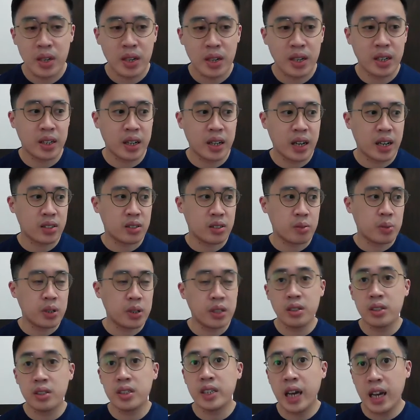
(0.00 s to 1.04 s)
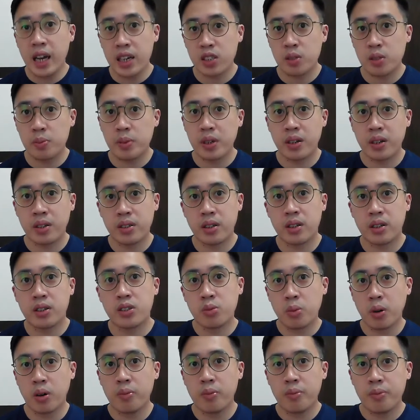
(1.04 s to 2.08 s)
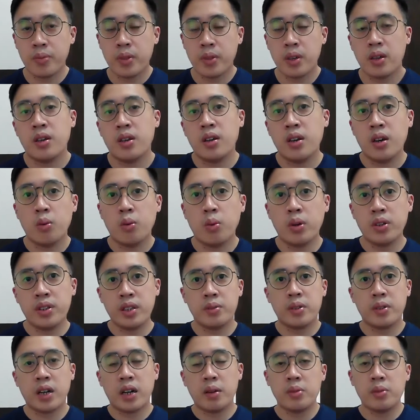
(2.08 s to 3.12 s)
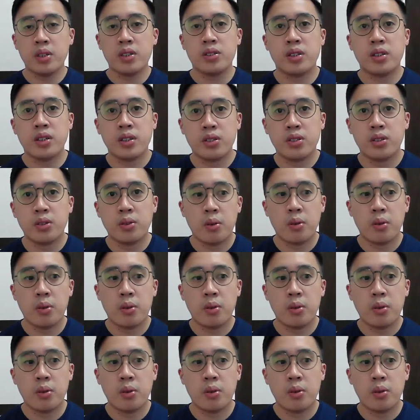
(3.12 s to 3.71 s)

And it has a pretty good cast behind it as well. One thing that I'm listening